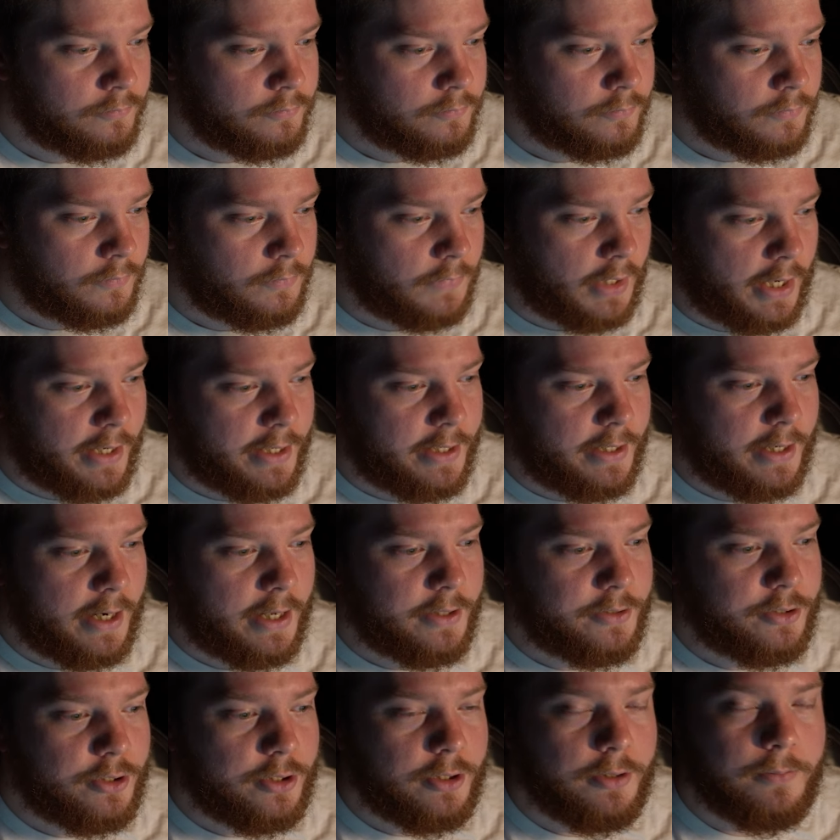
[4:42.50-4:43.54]
I hit
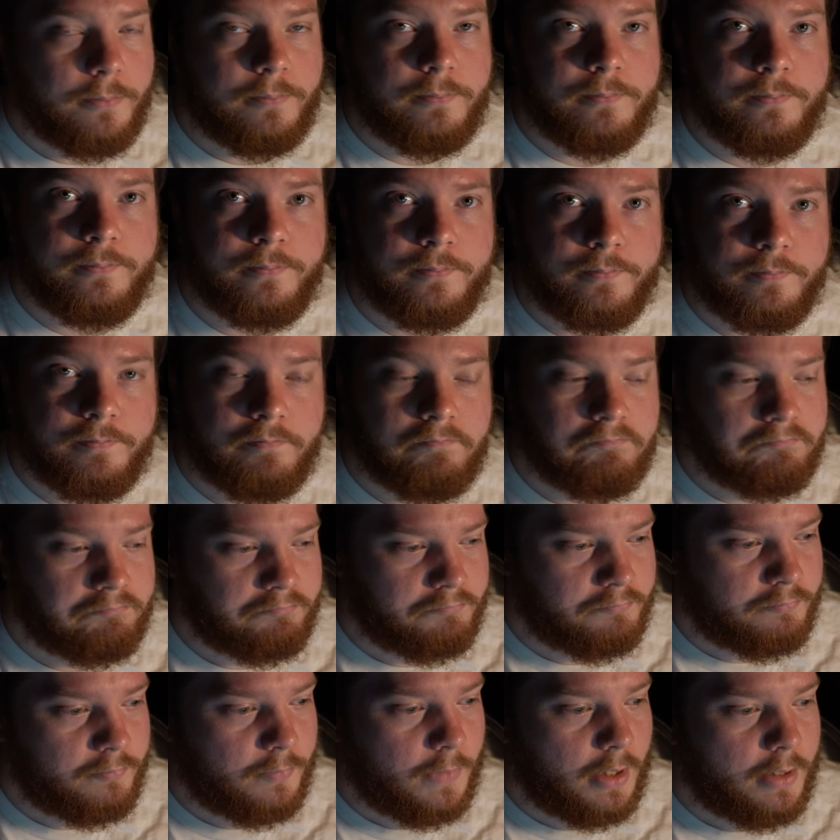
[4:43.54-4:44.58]
enter.
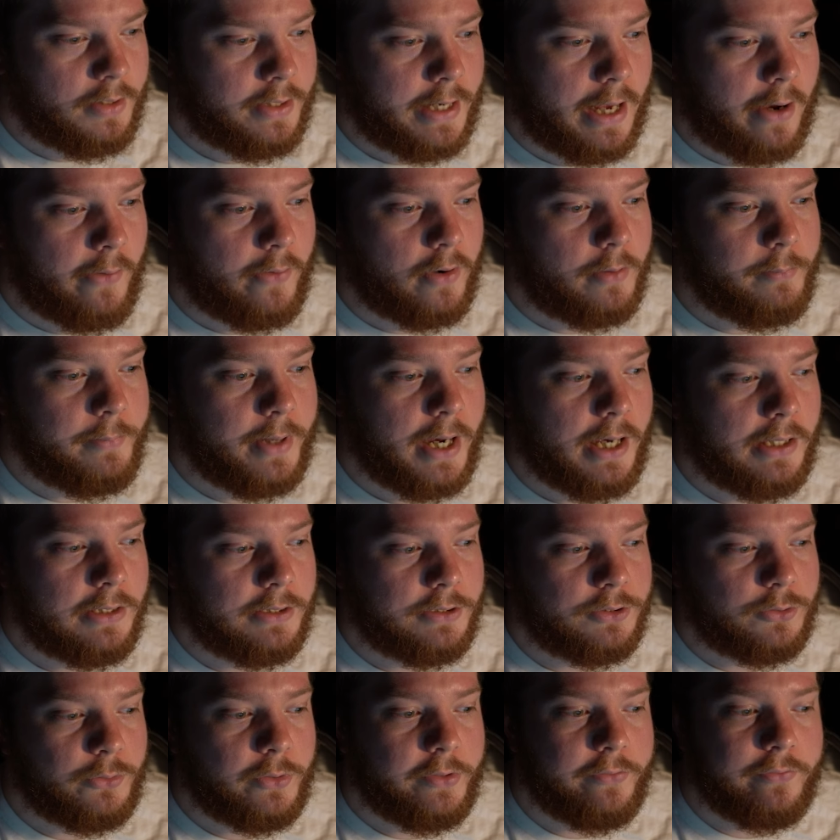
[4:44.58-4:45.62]
Now our
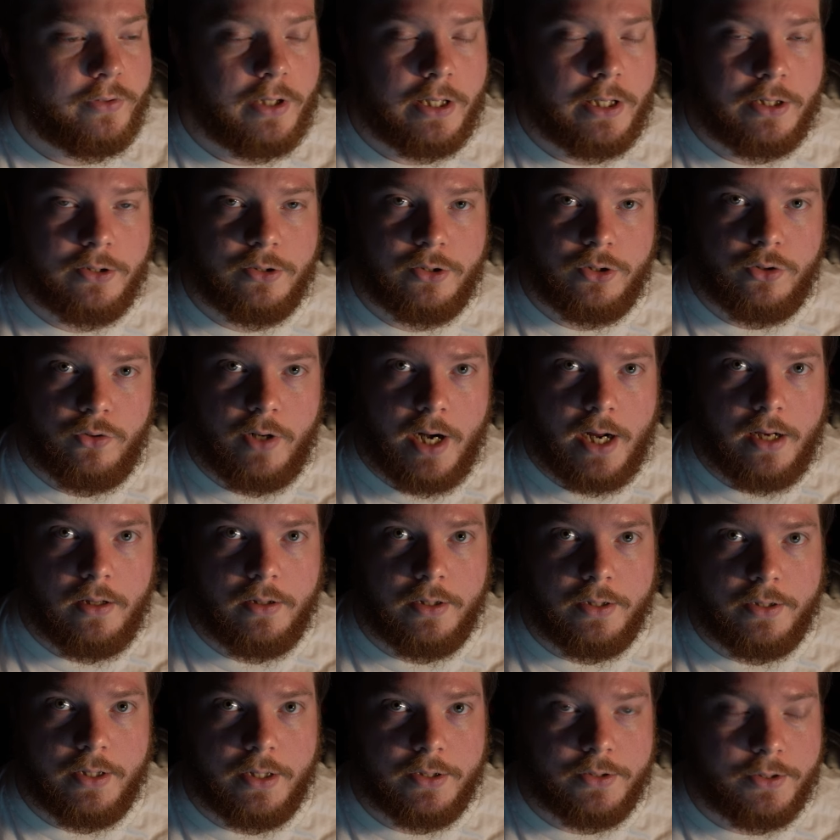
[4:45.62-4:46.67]
balance reflects correctly,
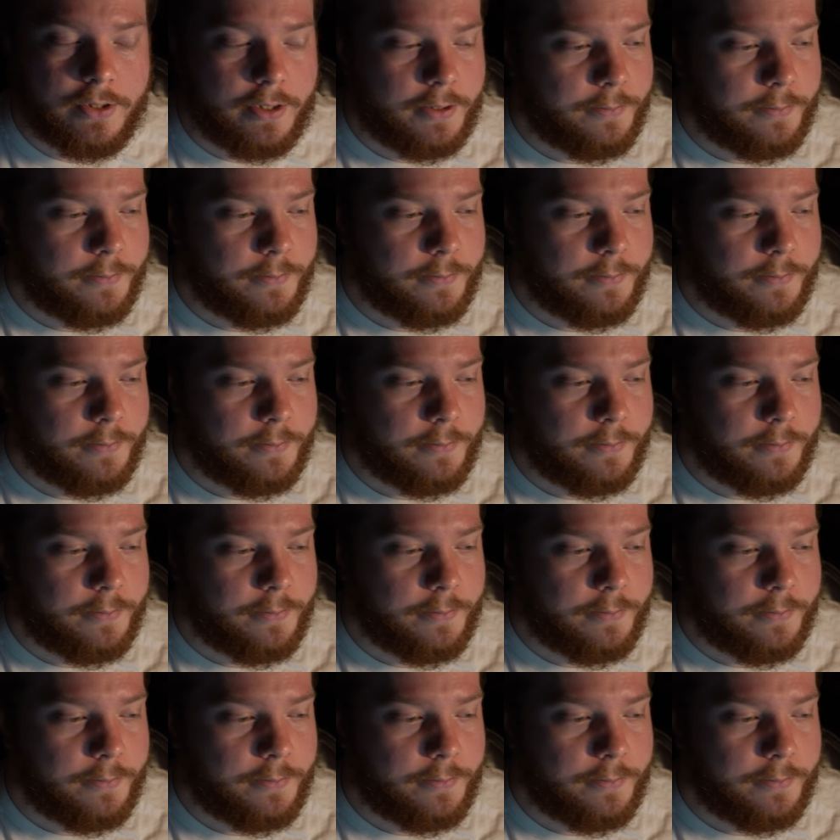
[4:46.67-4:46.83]
doesn't it?